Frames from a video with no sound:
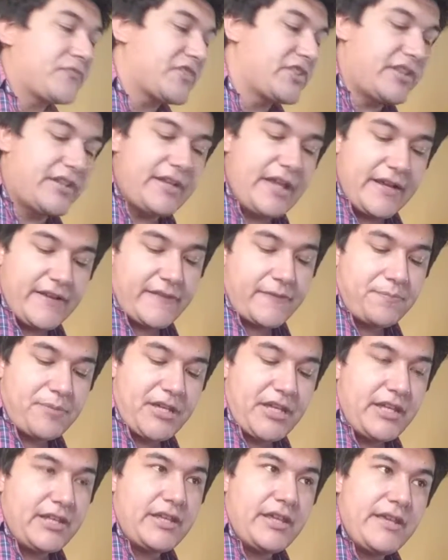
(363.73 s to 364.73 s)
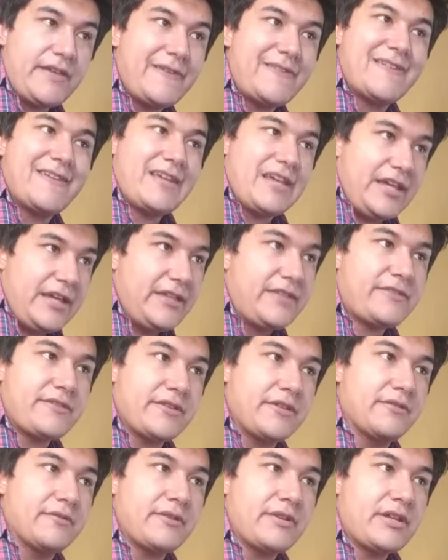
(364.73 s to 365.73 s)
The next beat is an eighth
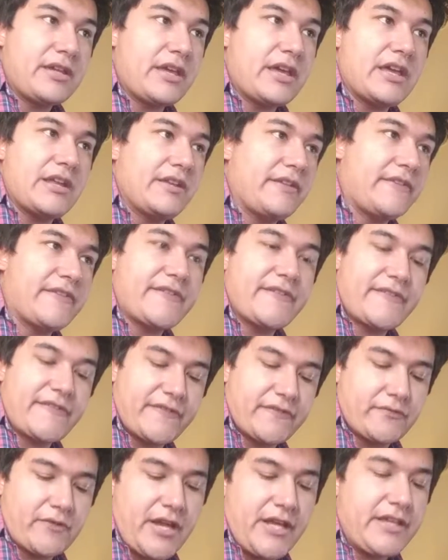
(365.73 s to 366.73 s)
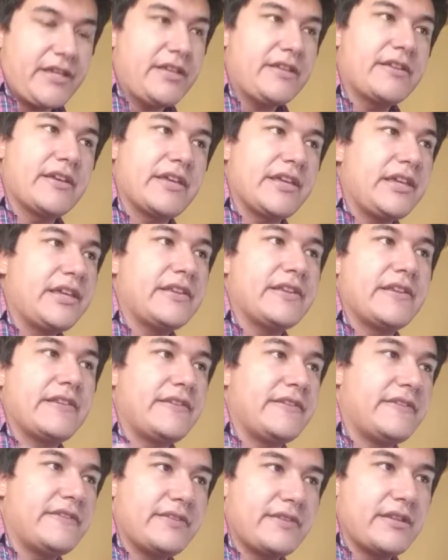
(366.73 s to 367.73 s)
note, and it's just striking the E and
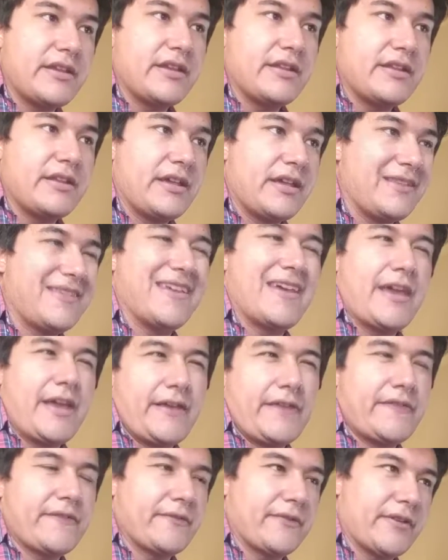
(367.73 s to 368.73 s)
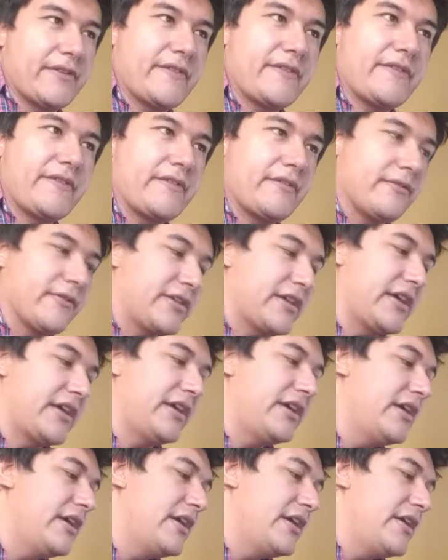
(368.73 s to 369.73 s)
the A strings.
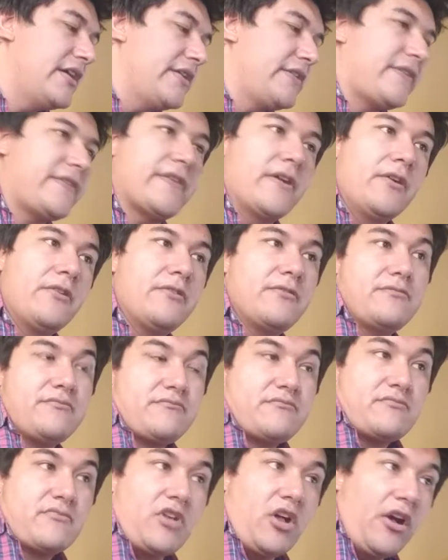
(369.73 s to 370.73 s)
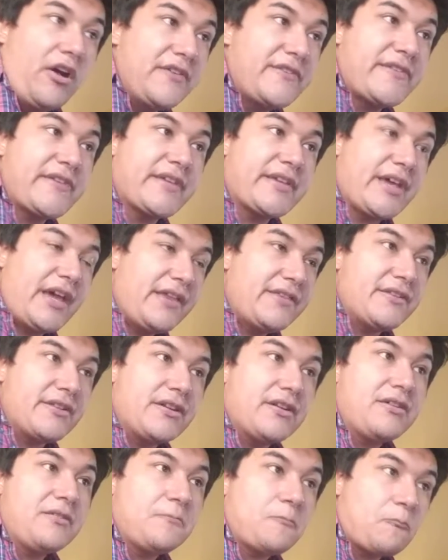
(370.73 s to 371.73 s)
Okay, so all
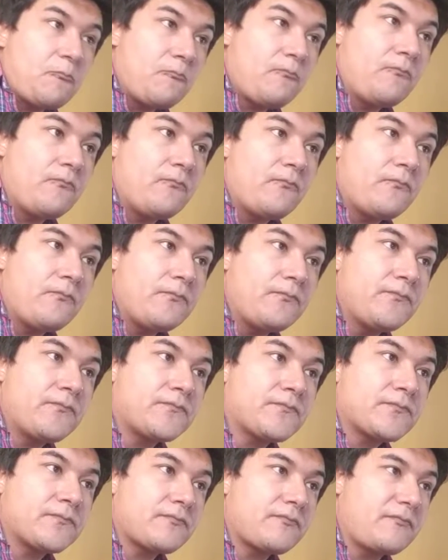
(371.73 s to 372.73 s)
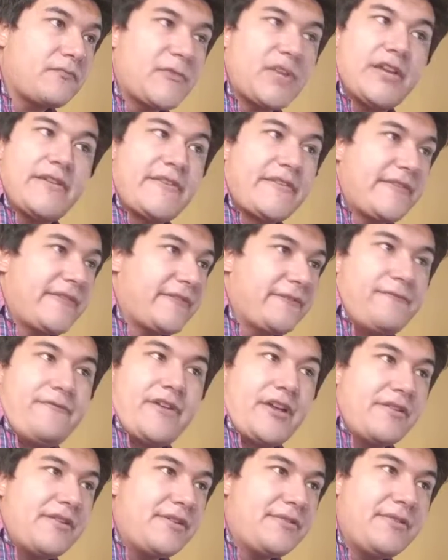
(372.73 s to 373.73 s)
together, it's just
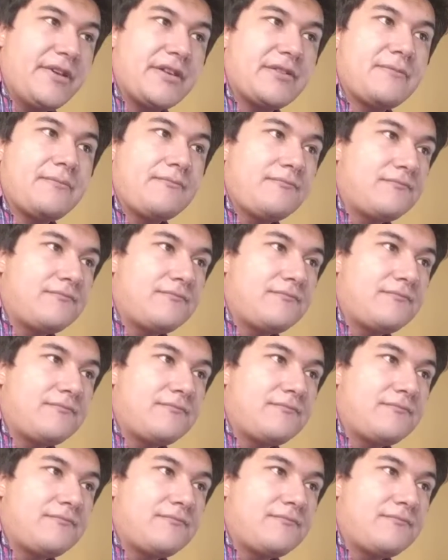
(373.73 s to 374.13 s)
very quick.